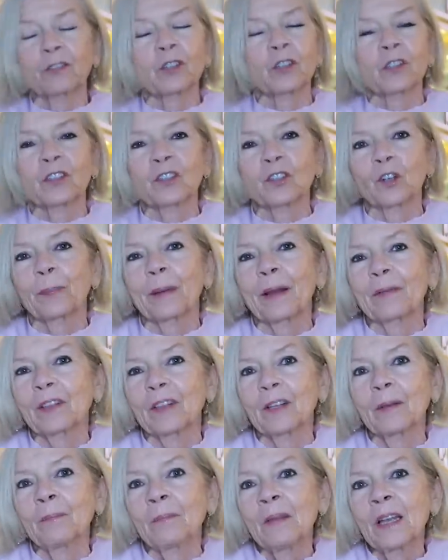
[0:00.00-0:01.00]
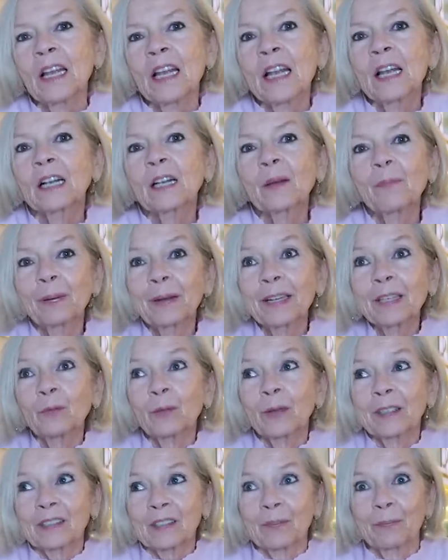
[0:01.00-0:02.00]
I've got to stop having them.
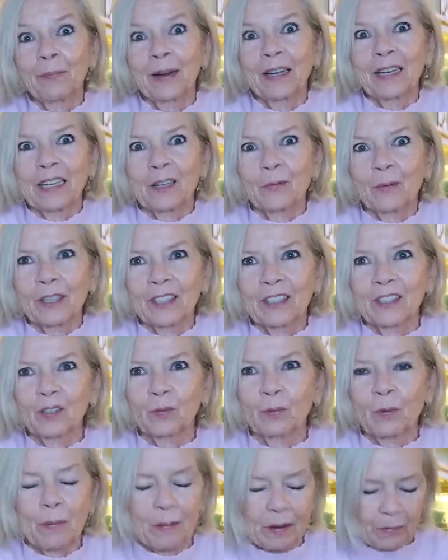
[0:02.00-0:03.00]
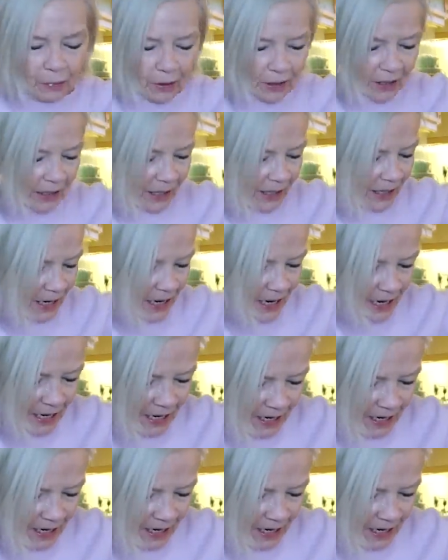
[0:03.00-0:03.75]
Complete waste of money when I swim every day.